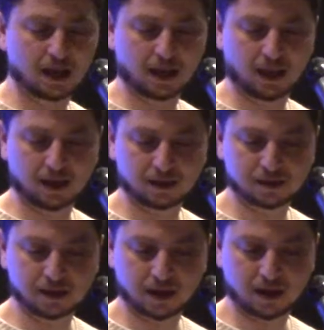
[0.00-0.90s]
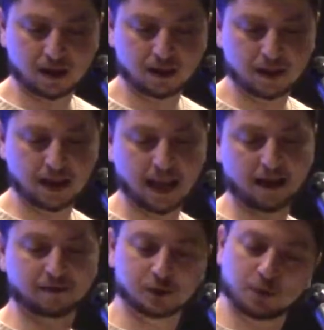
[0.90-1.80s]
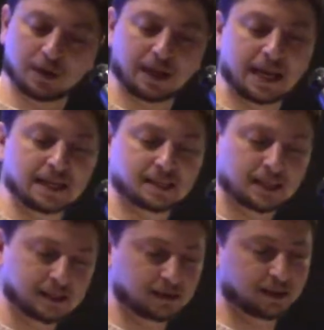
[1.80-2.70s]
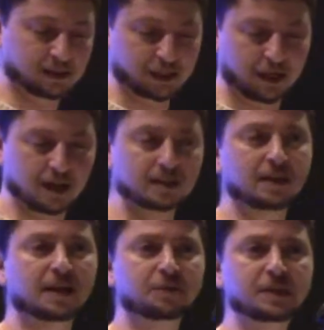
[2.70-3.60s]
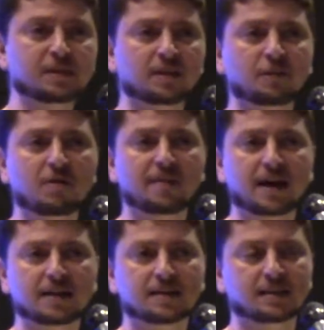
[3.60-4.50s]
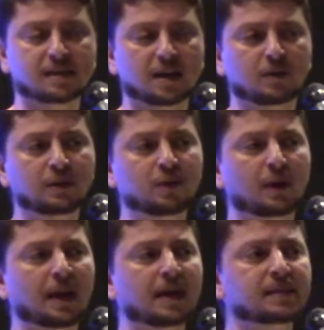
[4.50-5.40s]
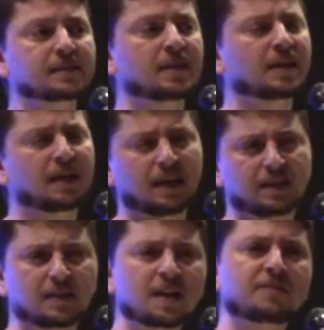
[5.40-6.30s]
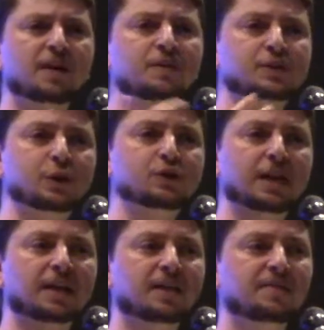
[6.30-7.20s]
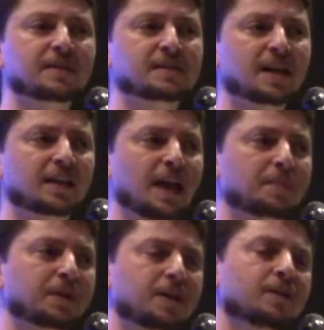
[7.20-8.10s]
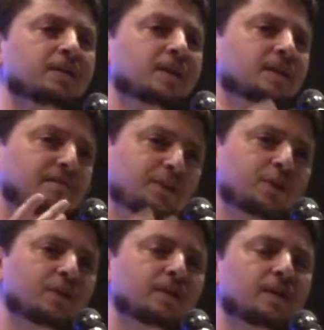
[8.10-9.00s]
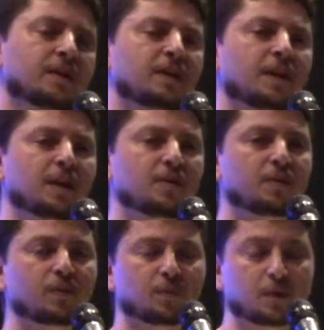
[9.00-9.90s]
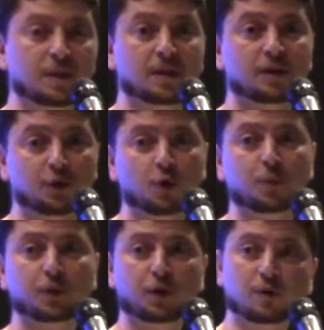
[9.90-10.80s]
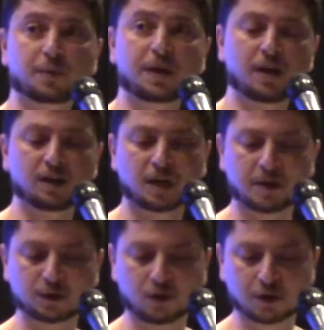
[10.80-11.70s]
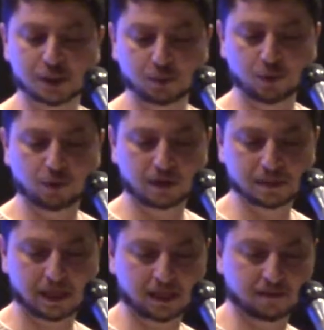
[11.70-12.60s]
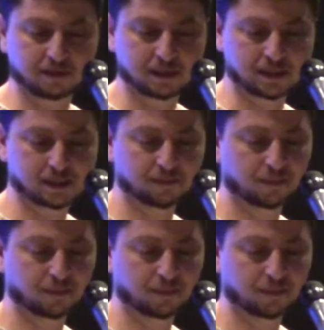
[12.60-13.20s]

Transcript: And they have sewing classes, that's khiyata. And recently we've added a taekwondo class and a lot of other social activities that happen here and there. If you're, with the group, you will be hearing about all these programs and activities.